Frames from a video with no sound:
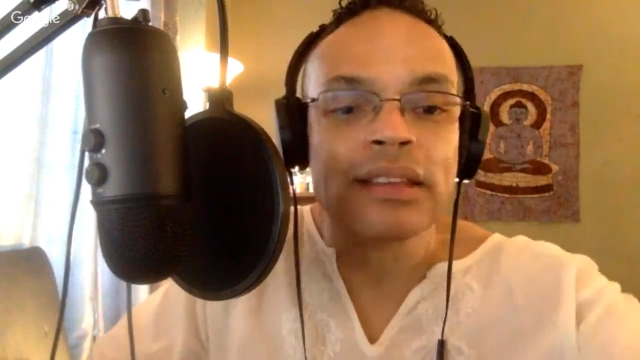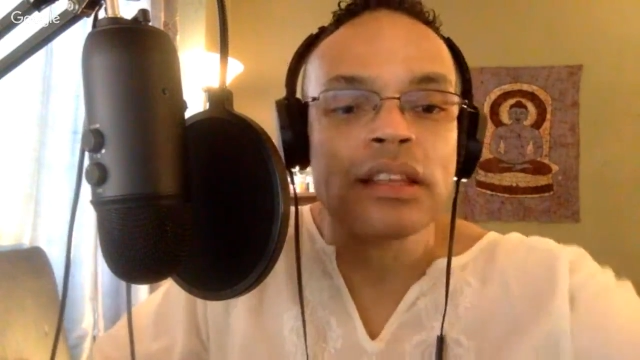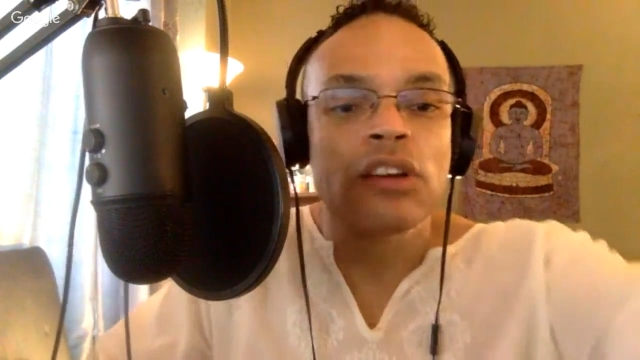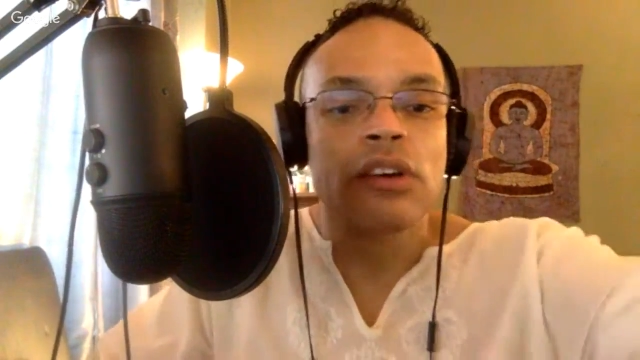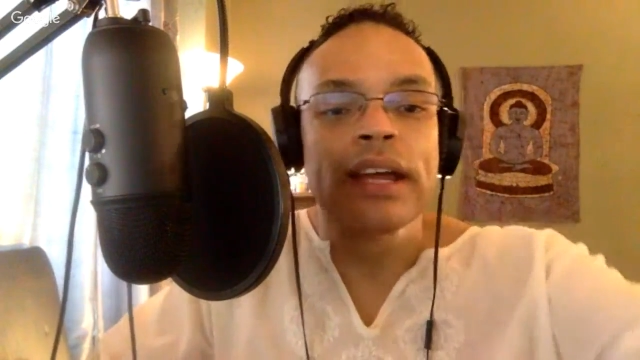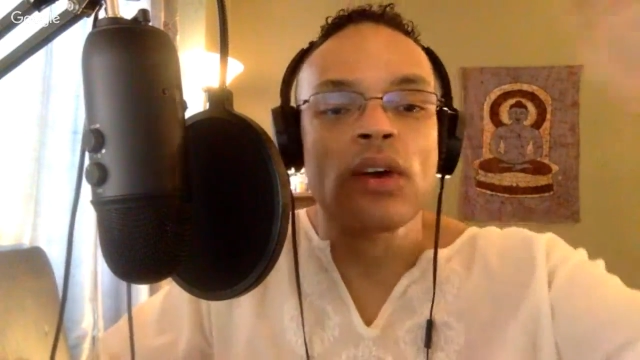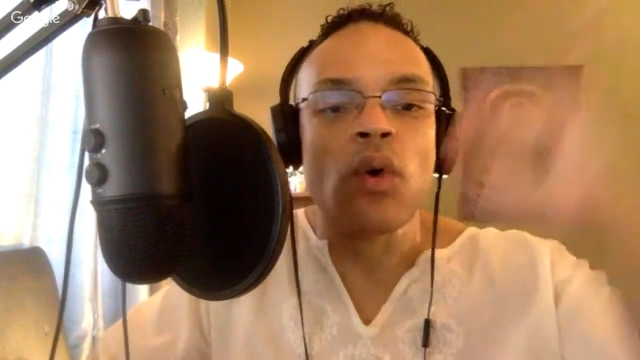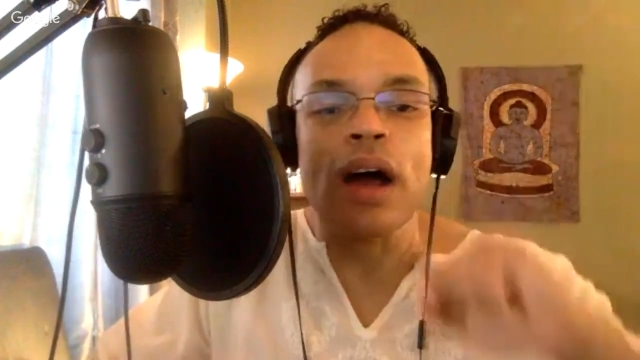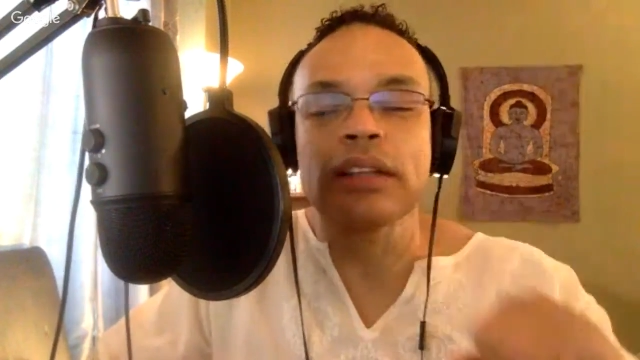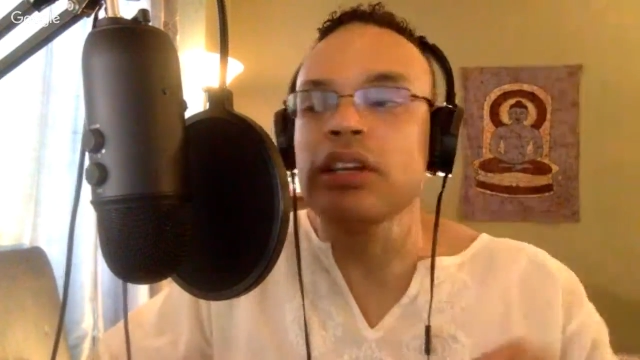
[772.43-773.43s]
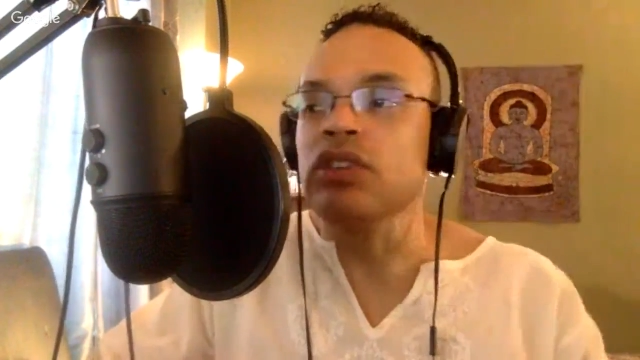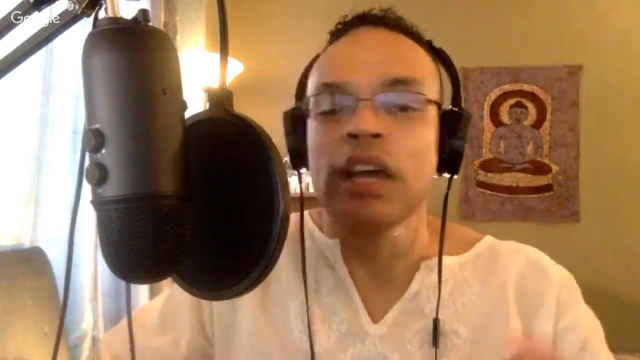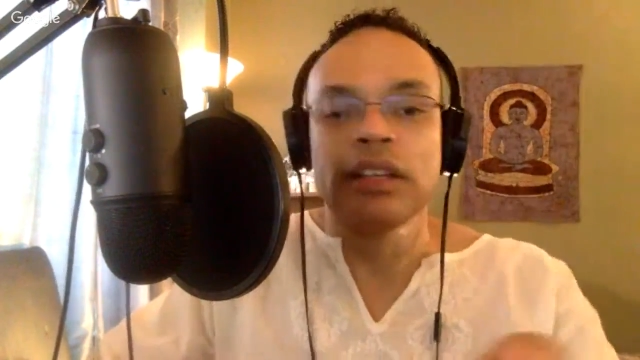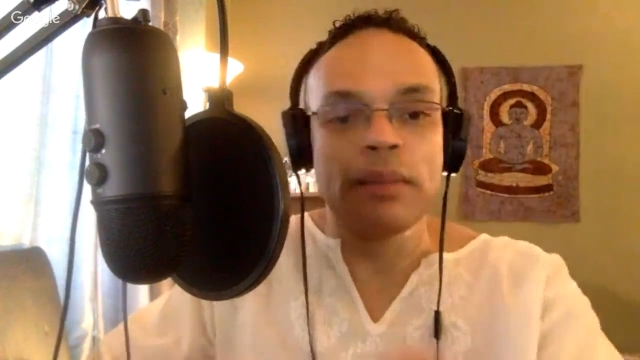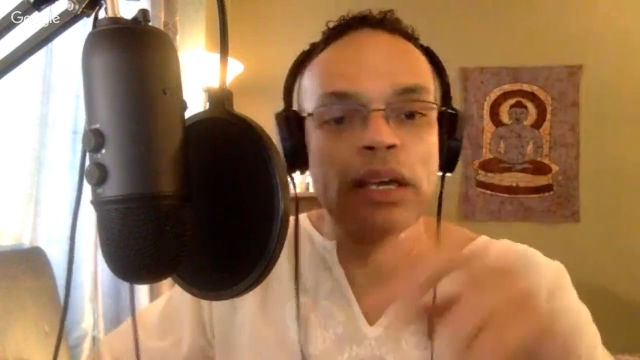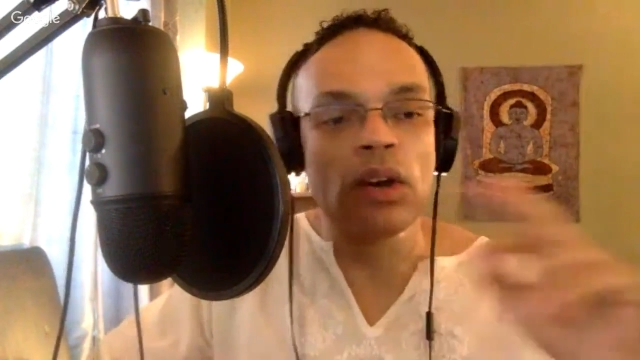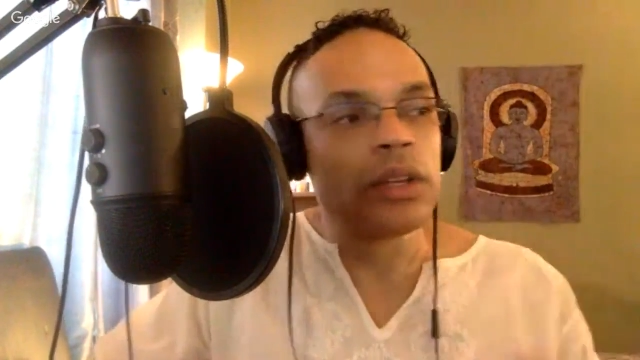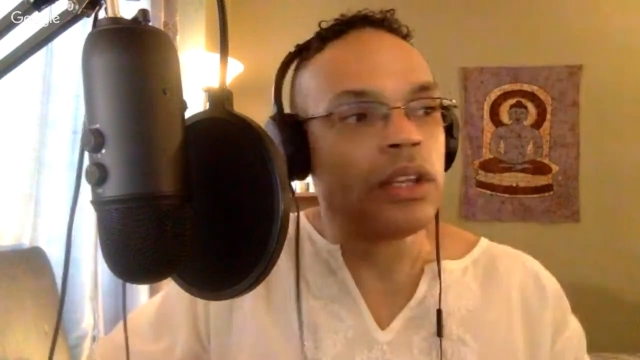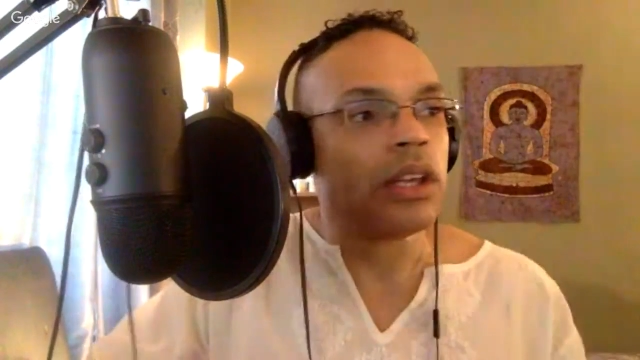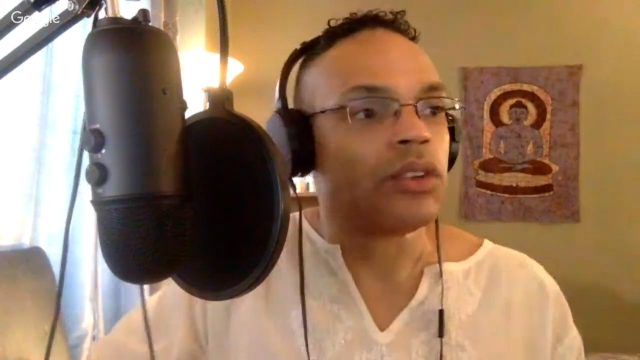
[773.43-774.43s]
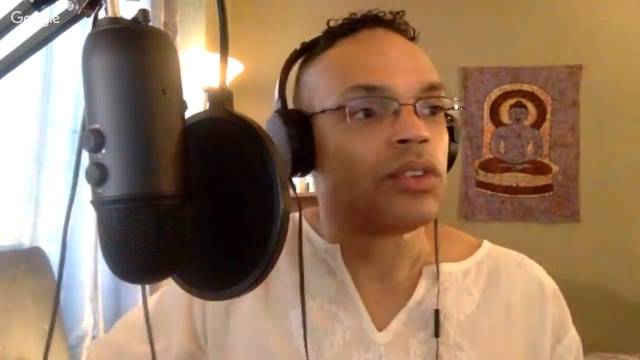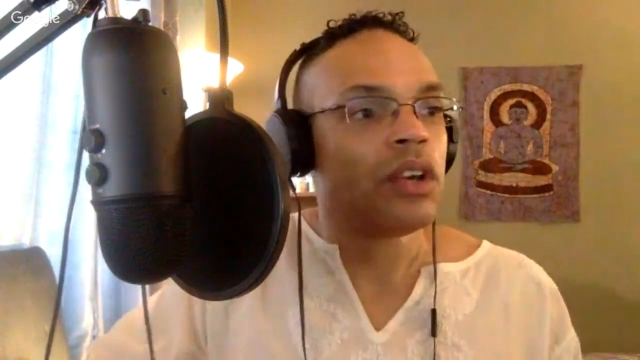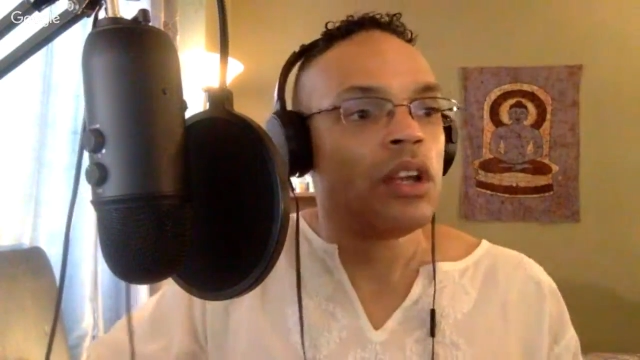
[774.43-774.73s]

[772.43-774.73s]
the great qualities. Let me go to this.